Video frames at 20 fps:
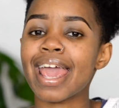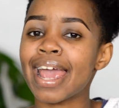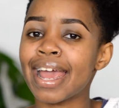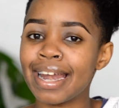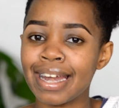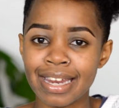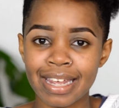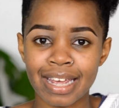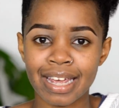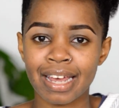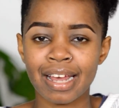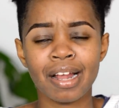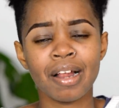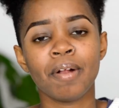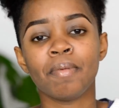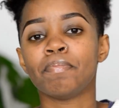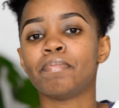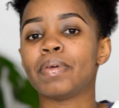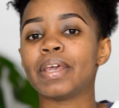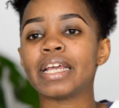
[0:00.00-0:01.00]
Any,
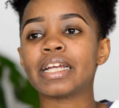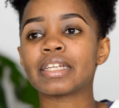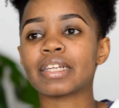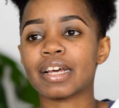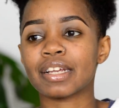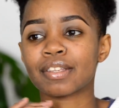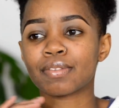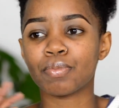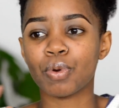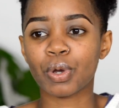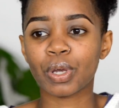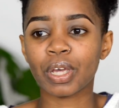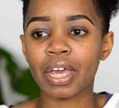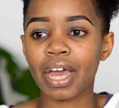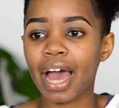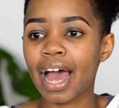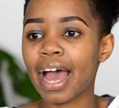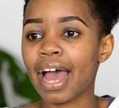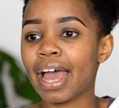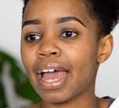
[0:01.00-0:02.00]
be it a
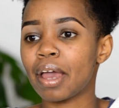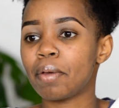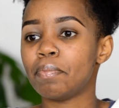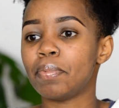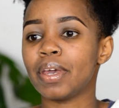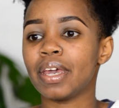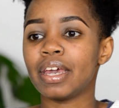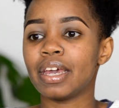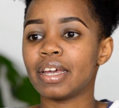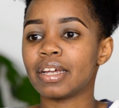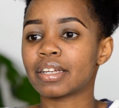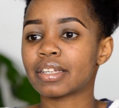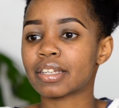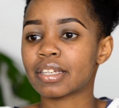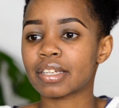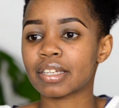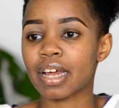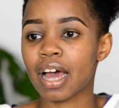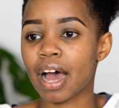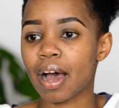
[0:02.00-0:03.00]
smoky eye, be
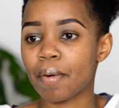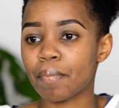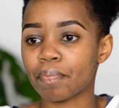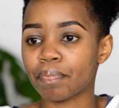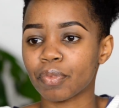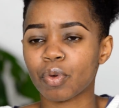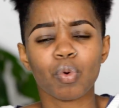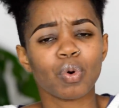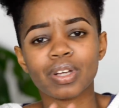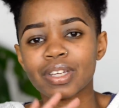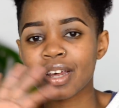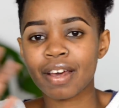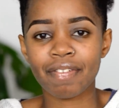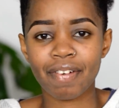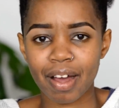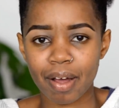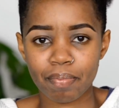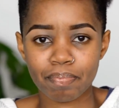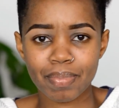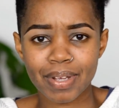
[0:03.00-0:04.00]
it
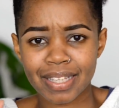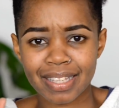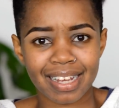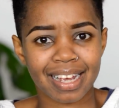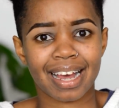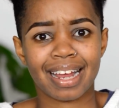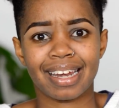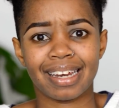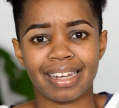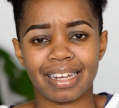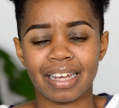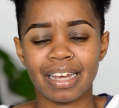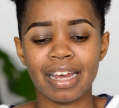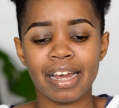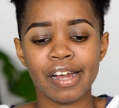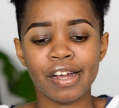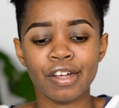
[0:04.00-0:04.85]
whatever, basically.